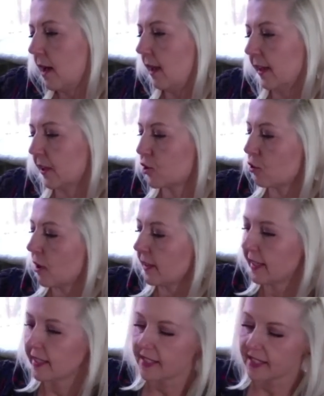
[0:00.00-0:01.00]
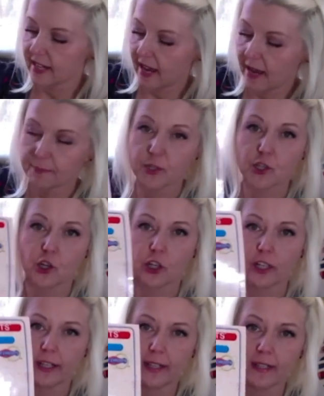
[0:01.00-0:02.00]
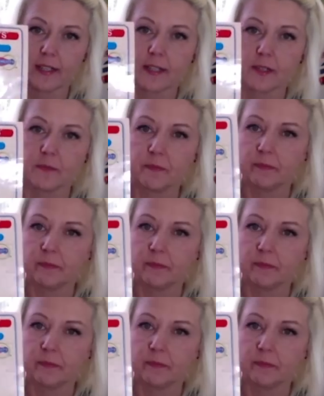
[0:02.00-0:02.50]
electronic snap circuits.